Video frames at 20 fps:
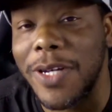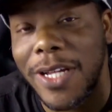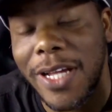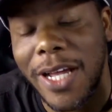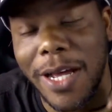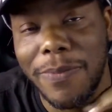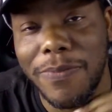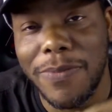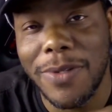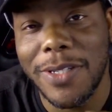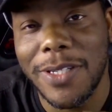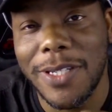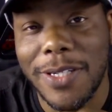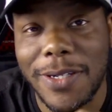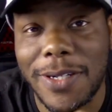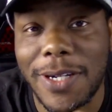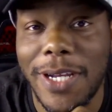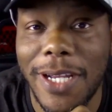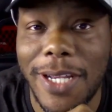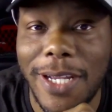happened
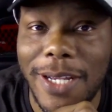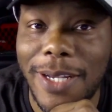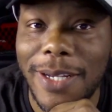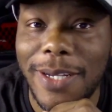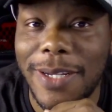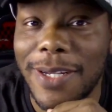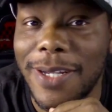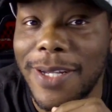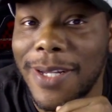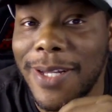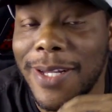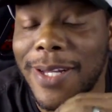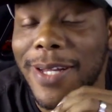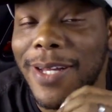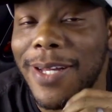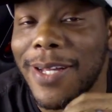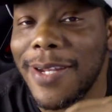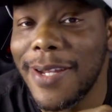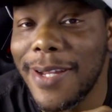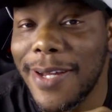today.
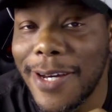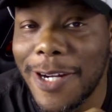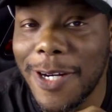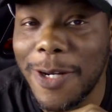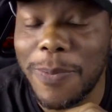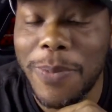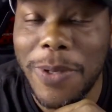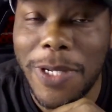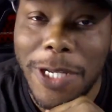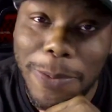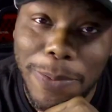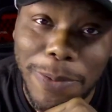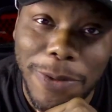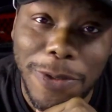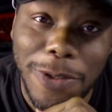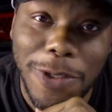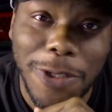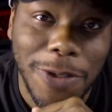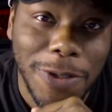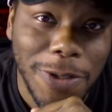A lot of people
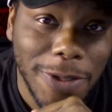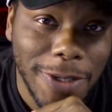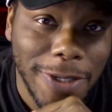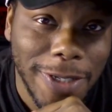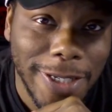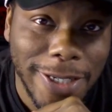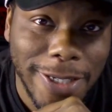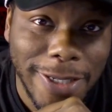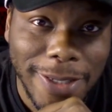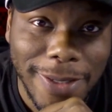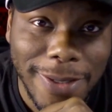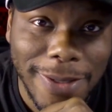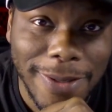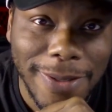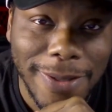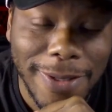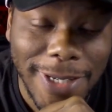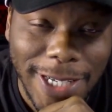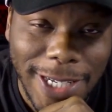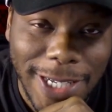joined
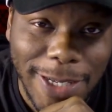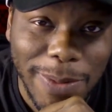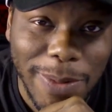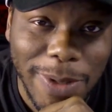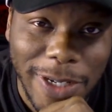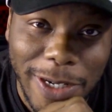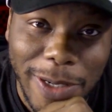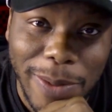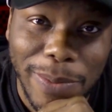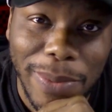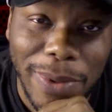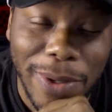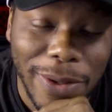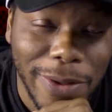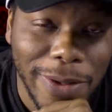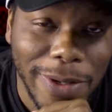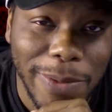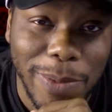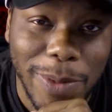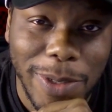team
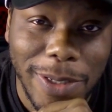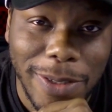unemployment.